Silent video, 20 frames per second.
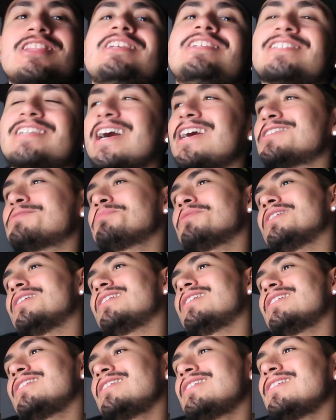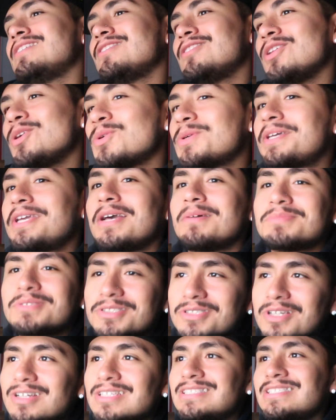of these guys, bro? Low key, I'm
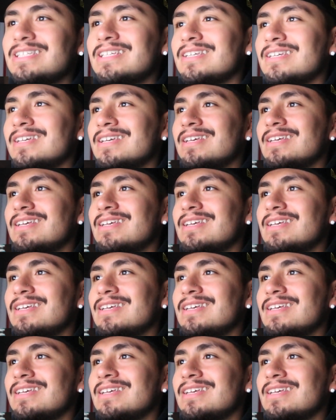salty.